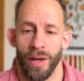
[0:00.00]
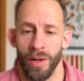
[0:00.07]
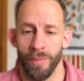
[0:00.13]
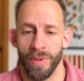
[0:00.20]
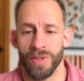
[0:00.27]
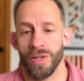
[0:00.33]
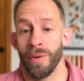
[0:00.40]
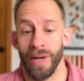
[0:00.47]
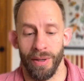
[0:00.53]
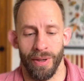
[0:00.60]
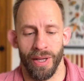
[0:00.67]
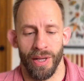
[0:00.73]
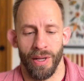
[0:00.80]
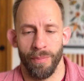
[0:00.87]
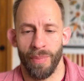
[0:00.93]
So anyway,
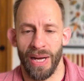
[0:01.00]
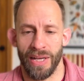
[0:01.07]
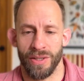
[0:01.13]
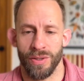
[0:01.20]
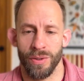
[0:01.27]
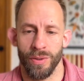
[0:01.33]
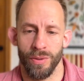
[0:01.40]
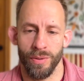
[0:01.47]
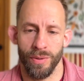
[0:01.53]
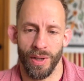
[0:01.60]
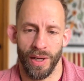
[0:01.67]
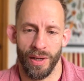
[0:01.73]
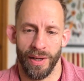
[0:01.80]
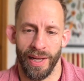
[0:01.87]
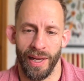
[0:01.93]
back to
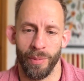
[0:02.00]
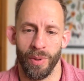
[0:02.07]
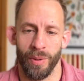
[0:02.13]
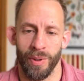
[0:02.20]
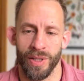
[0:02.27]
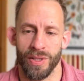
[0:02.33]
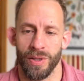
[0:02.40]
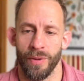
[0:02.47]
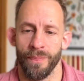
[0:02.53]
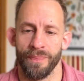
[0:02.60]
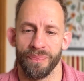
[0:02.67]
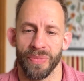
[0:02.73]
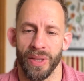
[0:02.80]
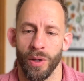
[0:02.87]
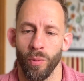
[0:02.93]
Hemingway. So
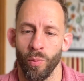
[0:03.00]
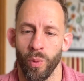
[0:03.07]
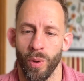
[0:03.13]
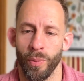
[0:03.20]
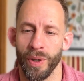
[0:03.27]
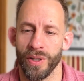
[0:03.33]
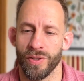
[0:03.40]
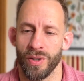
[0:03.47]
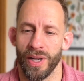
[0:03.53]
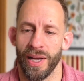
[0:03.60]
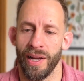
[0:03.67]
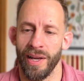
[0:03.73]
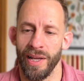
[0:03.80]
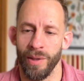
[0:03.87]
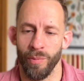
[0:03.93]
what we're trying to
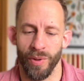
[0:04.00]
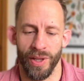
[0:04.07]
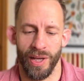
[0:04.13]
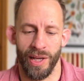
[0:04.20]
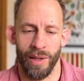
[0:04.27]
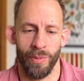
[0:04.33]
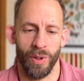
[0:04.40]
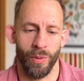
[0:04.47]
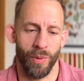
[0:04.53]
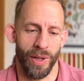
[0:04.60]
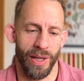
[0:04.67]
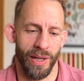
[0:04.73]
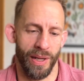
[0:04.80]
aim with a Hemingway